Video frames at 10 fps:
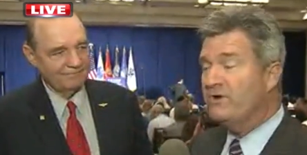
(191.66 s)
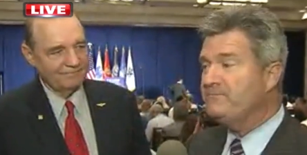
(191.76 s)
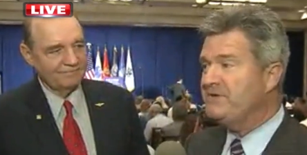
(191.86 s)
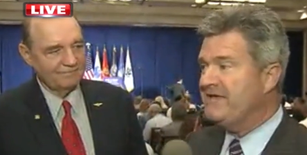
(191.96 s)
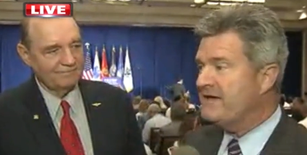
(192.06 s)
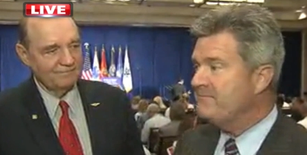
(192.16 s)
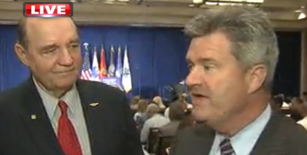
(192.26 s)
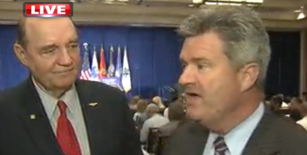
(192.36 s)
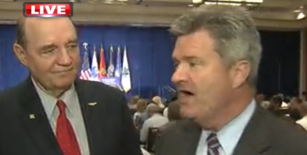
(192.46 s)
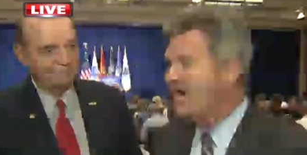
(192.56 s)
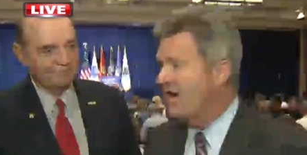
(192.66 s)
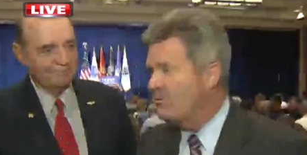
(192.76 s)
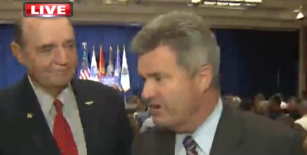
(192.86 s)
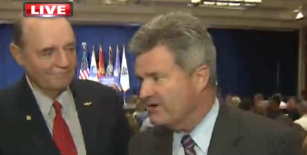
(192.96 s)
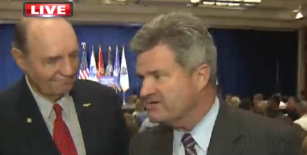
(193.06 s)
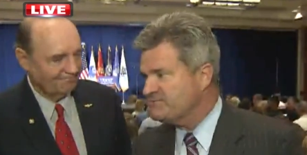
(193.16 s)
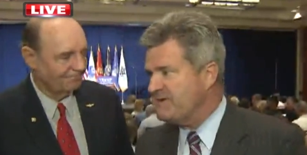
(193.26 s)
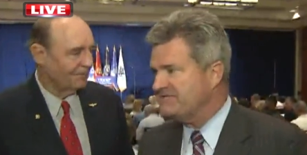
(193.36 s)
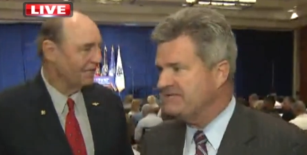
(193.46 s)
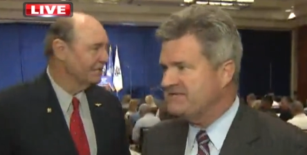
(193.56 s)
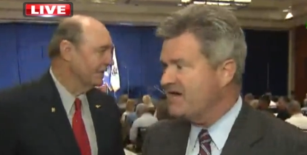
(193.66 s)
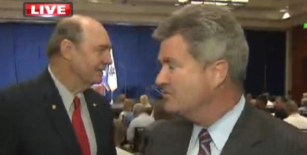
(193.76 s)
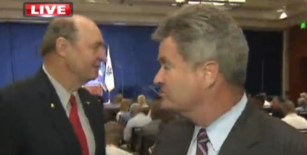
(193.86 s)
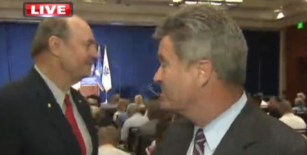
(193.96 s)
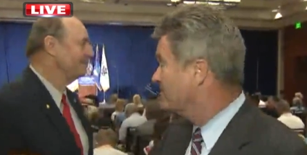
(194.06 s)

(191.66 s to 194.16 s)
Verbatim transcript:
Speaker 1: 1 p.m. Uh, we are expecting Donald